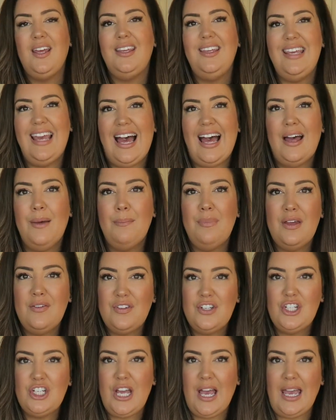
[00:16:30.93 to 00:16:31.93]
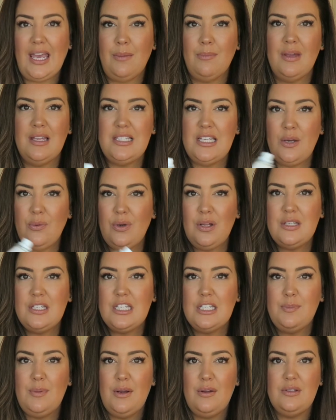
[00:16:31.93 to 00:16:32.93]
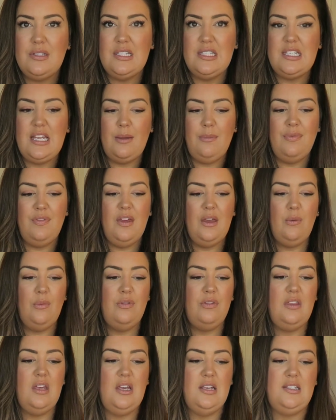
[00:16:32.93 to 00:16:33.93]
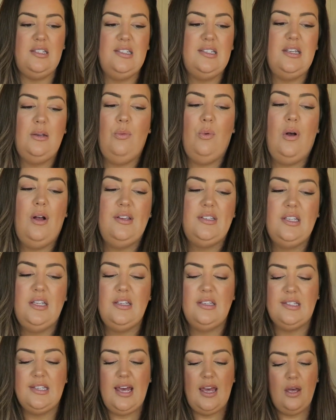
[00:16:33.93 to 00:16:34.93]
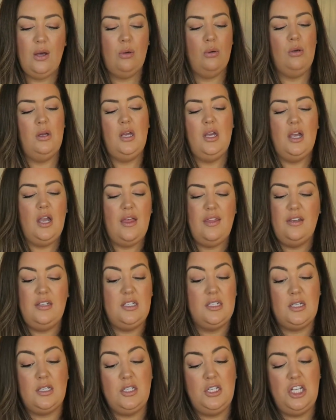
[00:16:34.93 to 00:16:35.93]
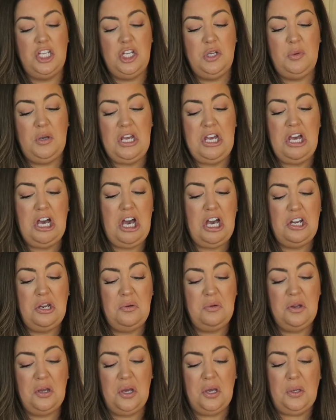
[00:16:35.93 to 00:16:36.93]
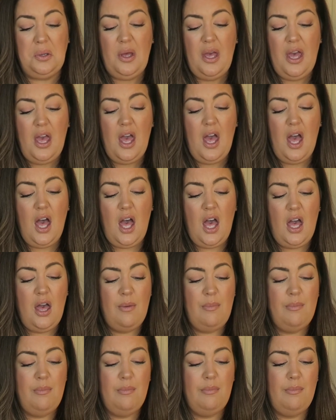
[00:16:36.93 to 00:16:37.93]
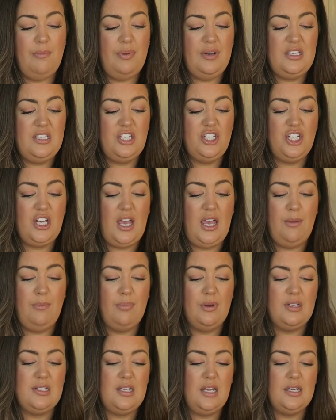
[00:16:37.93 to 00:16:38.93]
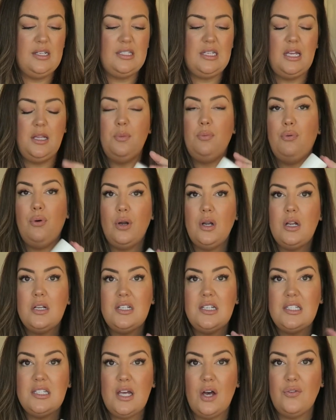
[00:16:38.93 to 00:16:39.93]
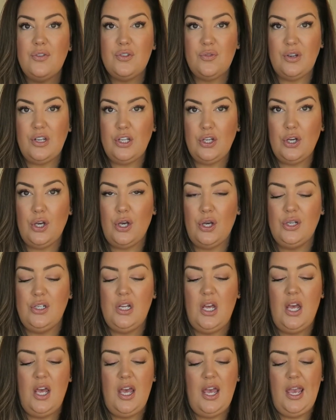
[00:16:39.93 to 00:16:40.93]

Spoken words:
Yeah, bit of a shame. Has anyone else experienced the same thing with this? Is it why it's in the sale? Are they discontinuing it? I don't know. But it's a shame because, like I say, the product itself is really good.